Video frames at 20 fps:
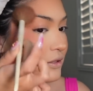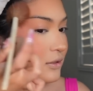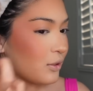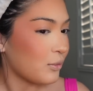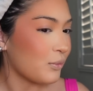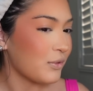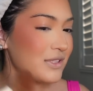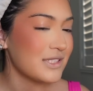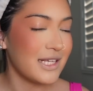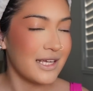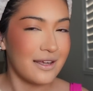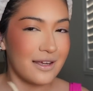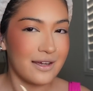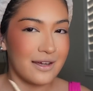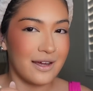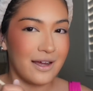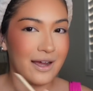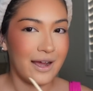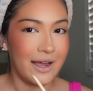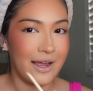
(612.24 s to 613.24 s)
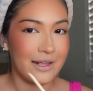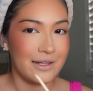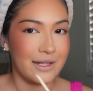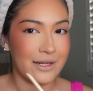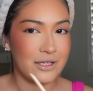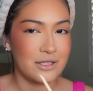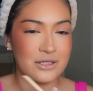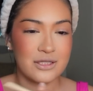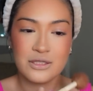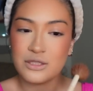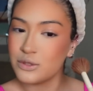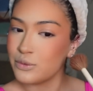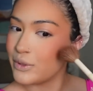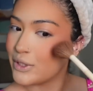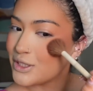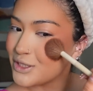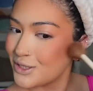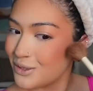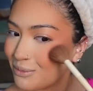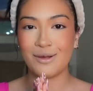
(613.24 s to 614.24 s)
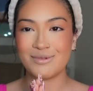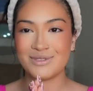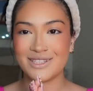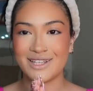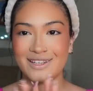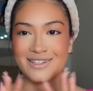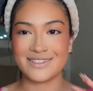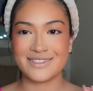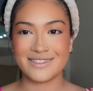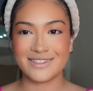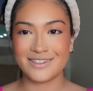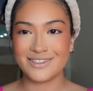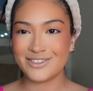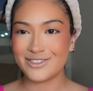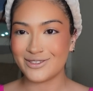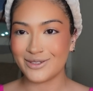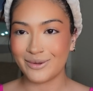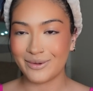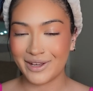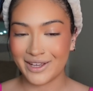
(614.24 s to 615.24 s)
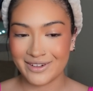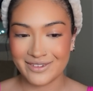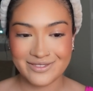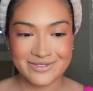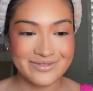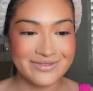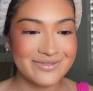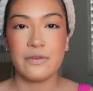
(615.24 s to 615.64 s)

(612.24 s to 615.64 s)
Almost like a highlighter situation. Obsessed. So good.